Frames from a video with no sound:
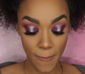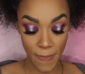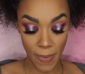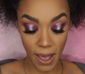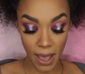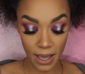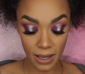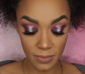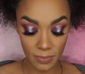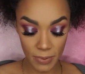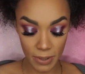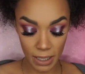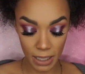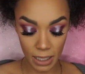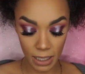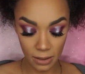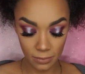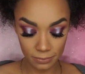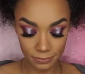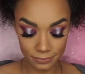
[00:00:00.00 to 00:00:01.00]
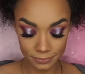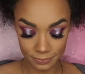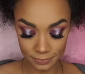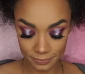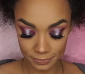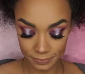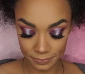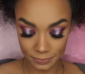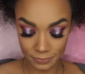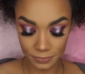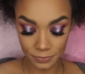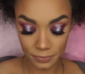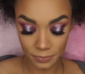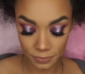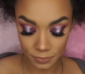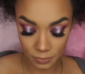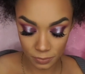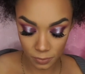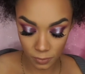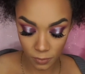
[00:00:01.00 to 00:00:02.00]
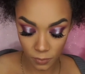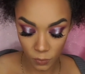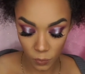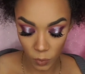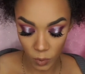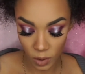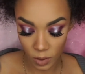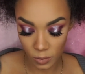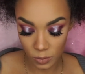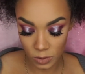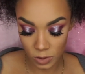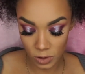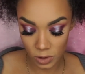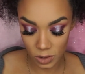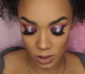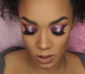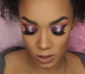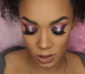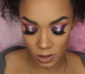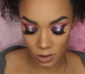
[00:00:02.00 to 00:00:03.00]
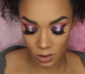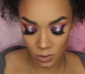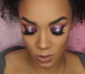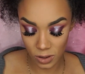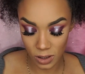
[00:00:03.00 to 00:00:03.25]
Bad Bee. And we're just going to go